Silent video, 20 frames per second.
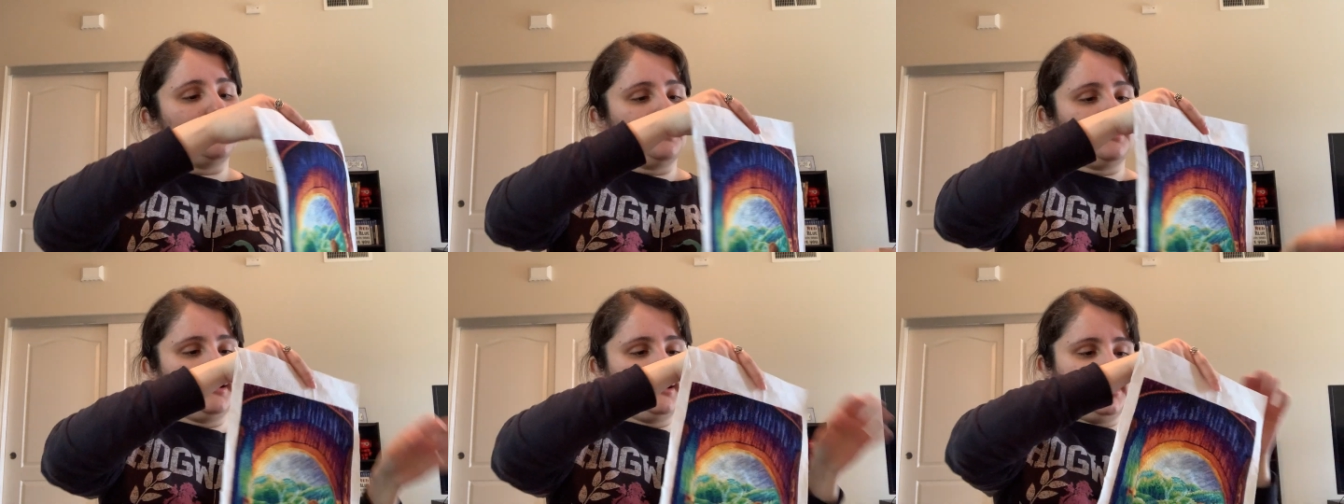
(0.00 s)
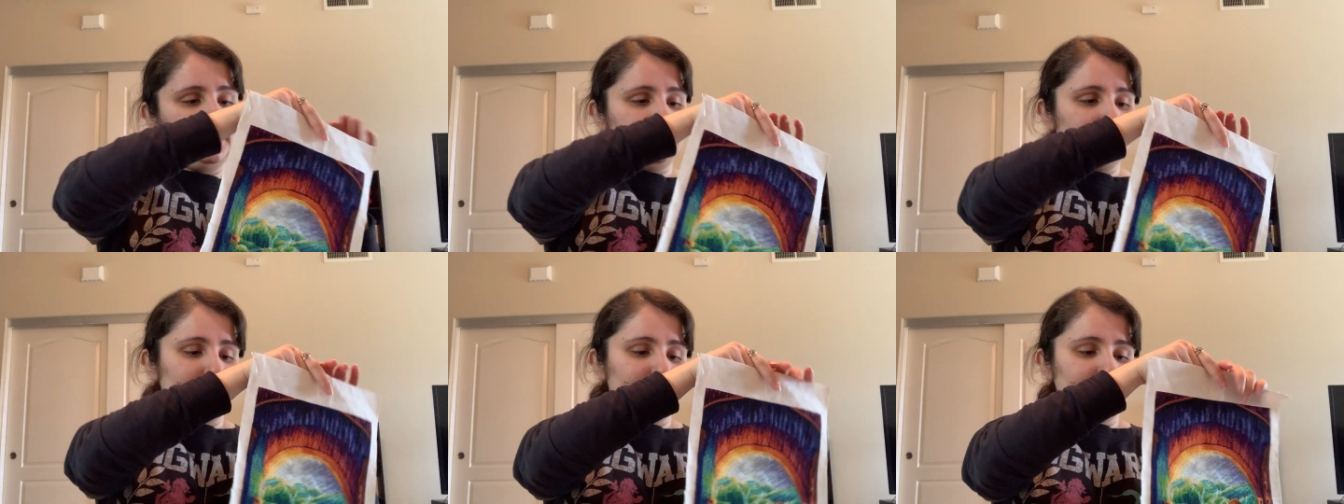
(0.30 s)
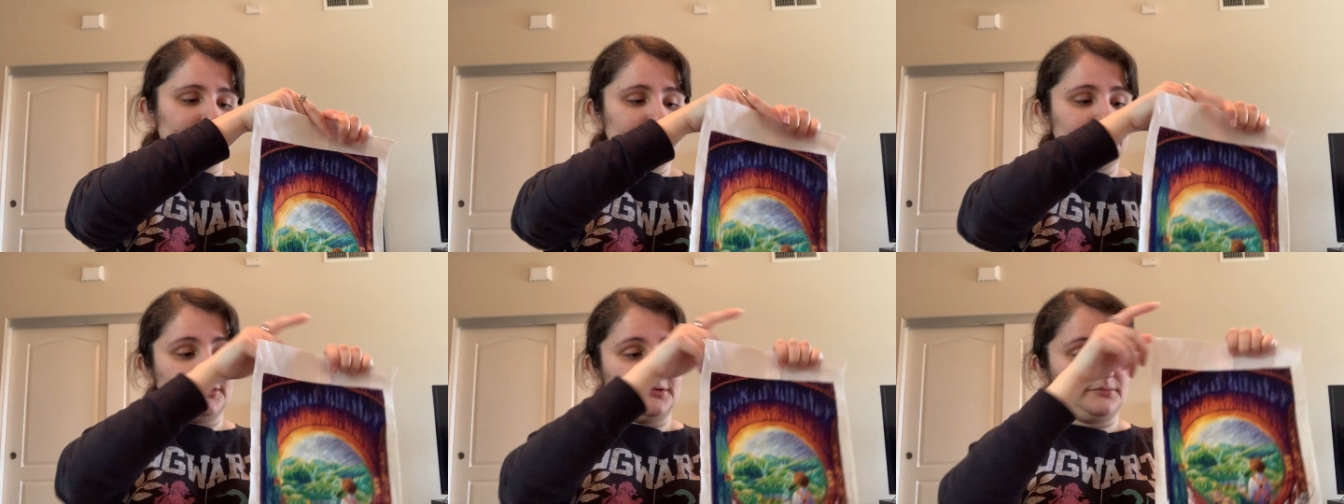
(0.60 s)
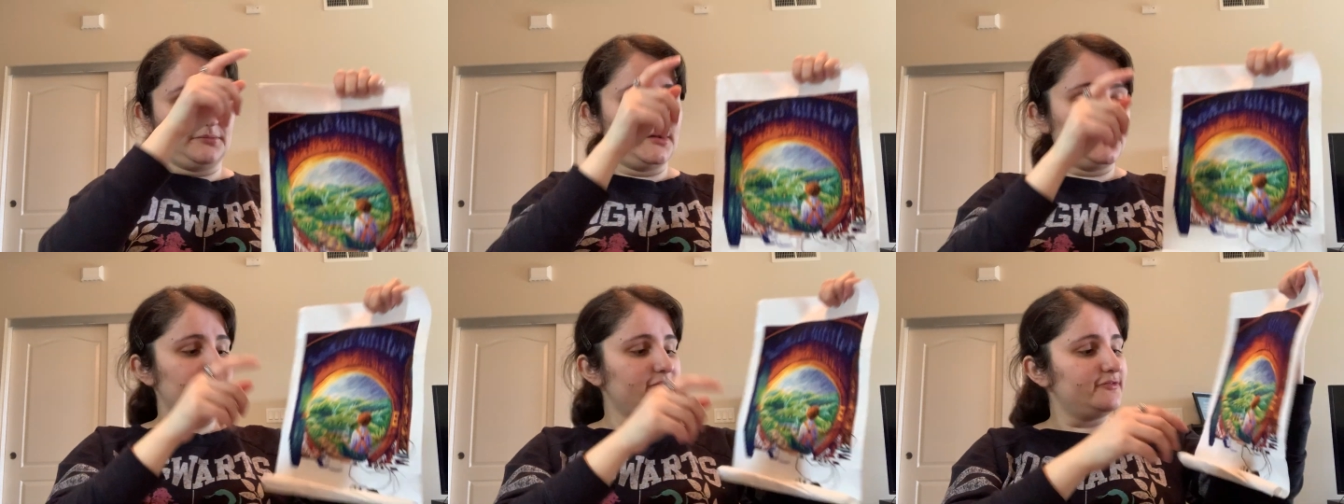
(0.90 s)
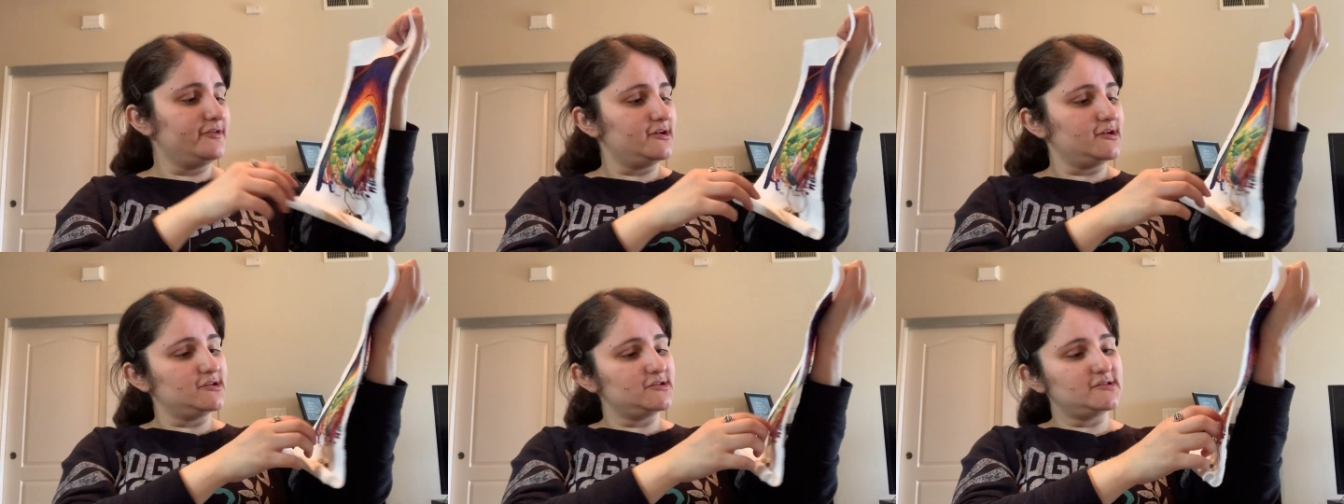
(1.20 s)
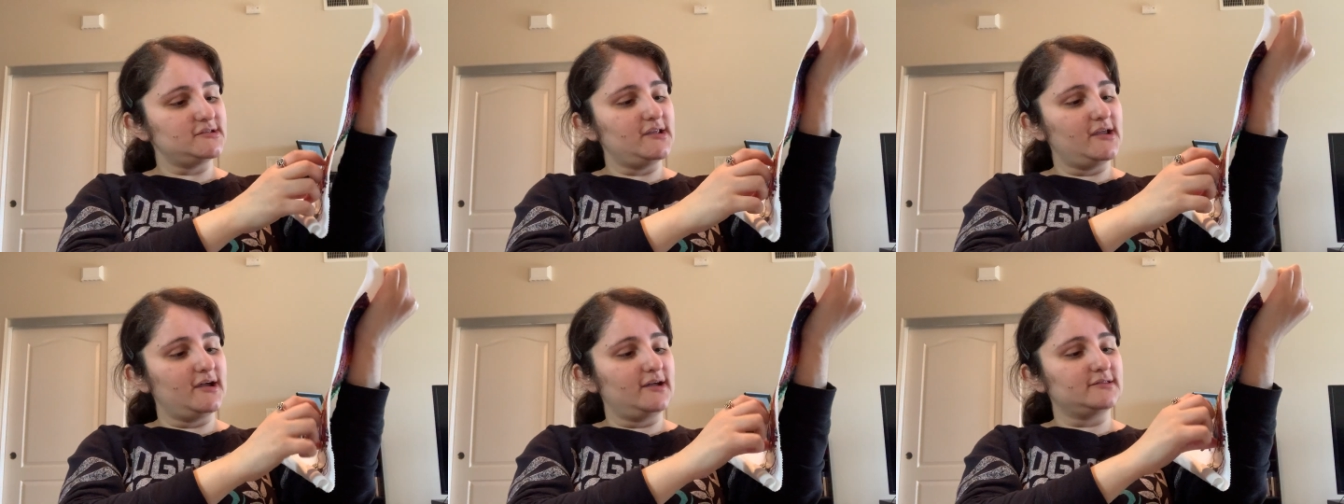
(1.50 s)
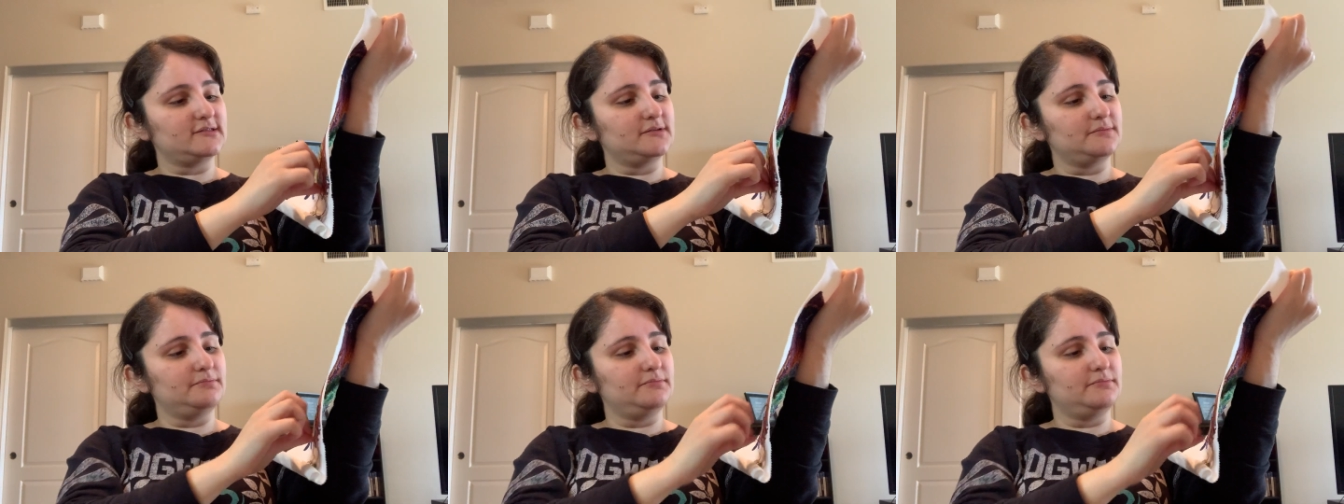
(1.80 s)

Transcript: Um, so I'm not finished yet,